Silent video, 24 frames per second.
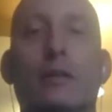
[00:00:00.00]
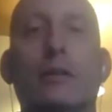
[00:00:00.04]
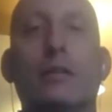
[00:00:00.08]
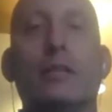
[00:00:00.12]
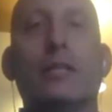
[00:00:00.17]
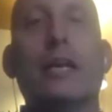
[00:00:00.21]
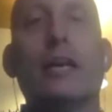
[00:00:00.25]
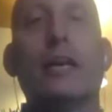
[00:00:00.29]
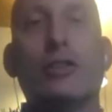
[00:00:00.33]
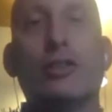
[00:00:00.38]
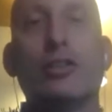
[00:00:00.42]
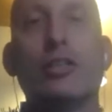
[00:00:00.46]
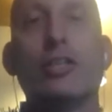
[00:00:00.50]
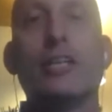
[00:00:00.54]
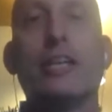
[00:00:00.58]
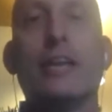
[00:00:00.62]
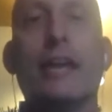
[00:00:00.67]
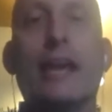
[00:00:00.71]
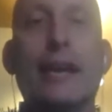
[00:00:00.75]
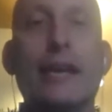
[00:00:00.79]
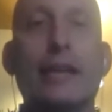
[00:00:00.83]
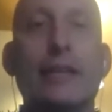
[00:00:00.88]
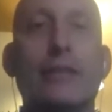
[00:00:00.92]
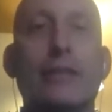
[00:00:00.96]
that
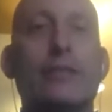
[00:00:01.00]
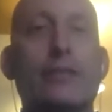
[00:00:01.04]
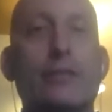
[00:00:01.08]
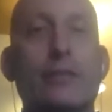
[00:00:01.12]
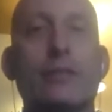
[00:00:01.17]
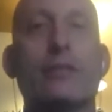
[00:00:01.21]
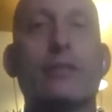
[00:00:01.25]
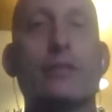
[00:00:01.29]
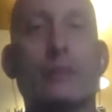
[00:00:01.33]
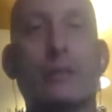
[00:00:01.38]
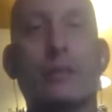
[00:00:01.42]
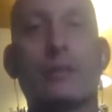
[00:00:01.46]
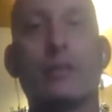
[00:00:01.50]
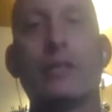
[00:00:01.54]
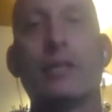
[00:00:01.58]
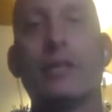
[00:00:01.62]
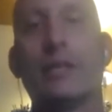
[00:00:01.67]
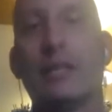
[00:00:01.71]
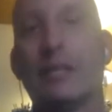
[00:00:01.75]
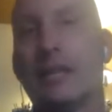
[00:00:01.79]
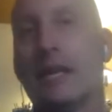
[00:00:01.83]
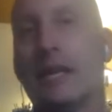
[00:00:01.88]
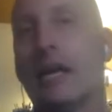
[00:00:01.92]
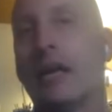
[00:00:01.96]
creates the
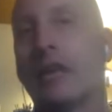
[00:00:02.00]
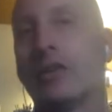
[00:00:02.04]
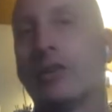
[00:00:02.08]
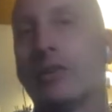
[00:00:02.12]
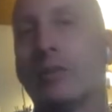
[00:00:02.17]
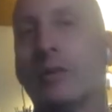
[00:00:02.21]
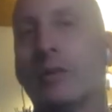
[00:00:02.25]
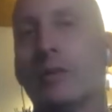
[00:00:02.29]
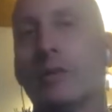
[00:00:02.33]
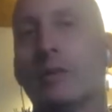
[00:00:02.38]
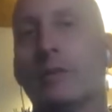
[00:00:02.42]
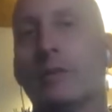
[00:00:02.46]
attachment.